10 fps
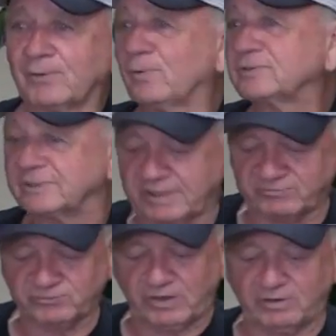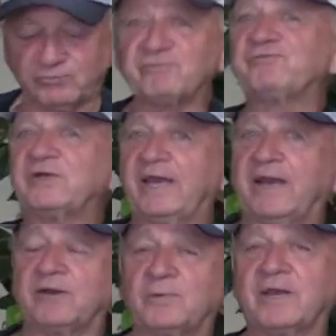we'll just have to root for you
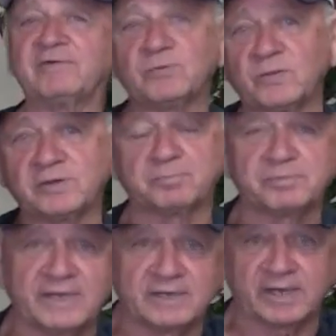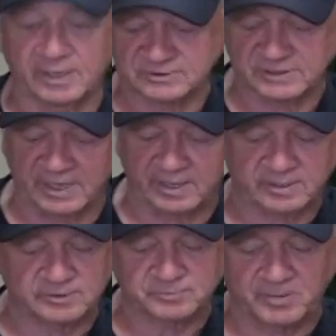anyway, even when you're playing against the Yankees.